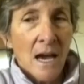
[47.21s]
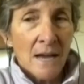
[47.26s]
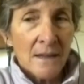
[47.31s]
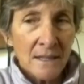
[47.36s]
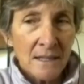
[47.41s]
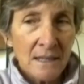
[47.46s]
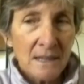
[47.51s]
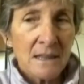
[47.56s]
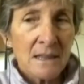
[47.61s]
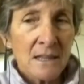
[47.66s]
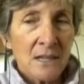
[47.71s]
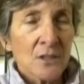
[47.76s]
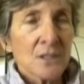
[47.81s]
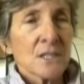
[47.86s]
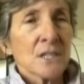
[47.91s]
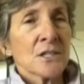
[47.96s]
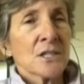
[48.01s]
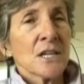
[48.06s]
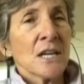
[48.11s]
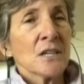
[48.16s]
I think
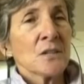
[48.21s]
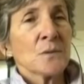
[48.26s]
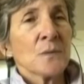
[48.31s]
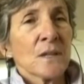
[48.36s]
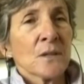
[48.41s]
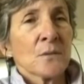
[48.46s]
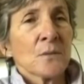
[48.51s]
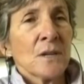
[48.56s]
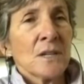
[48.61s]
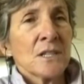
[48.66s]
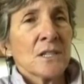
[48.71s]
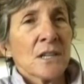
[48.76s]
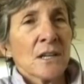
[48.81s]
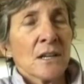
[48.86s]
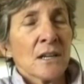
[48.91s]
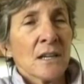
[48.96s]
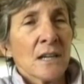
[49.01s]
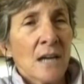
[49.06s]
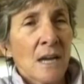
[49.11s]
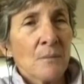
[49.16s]
there's a chance we could reach
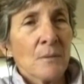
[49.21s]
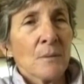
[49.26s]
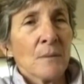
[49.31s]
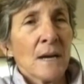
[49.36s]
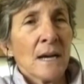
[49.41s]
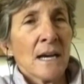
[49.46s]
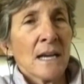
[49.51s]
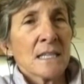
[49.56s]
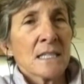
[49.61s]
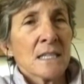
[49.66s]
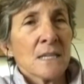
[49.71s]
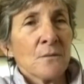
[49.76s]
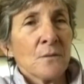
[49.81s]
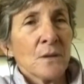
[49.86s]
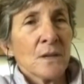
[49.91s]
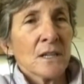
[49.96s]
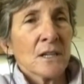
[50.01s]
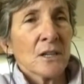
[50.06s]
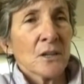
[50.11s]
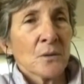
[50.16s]
a compromise if
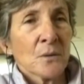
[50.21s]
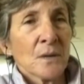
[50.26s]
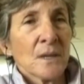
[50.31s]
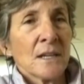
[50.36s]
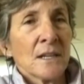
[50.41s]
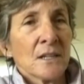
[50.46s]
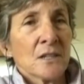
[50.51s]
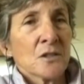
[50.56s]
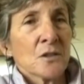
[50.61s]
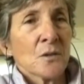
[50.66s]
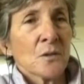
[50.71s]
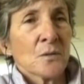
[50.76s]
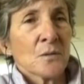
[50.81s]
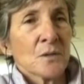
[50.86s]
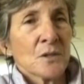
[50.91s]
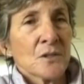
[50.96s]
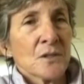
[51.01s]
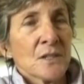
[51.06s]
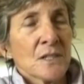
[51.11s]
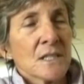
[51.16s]
we could agree to certain
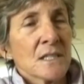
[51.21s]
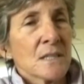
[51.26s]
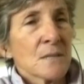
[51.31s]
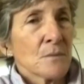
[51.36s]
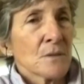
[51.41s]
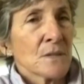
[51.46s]
restrictions and